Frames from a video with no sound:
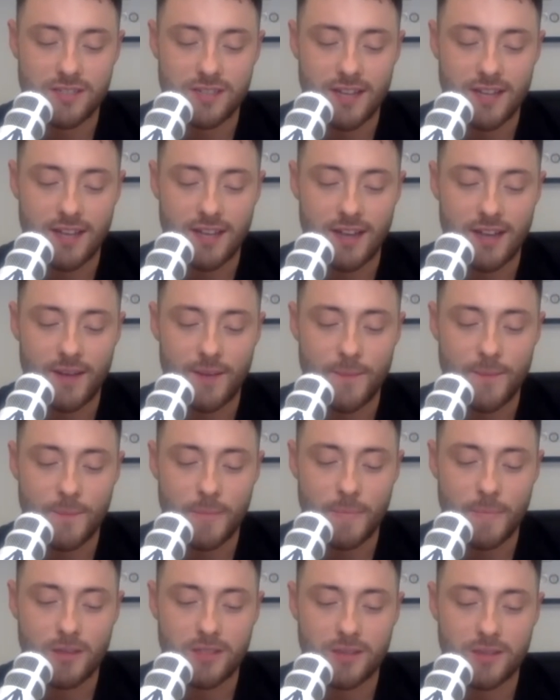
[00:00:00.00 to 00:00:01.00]

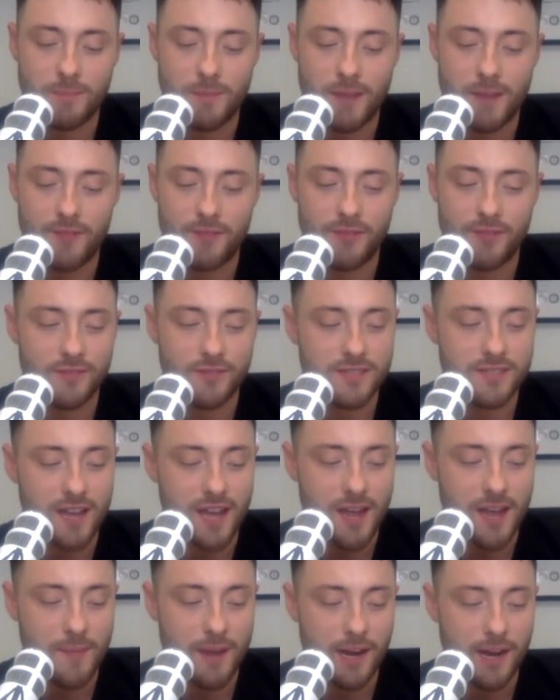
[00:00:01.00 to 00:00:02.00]
because I'm mindful of the
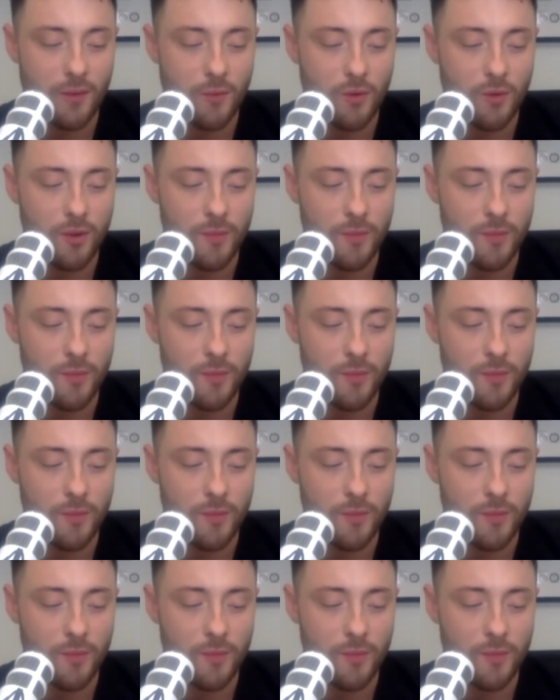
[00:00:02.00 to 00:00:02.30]
time and I want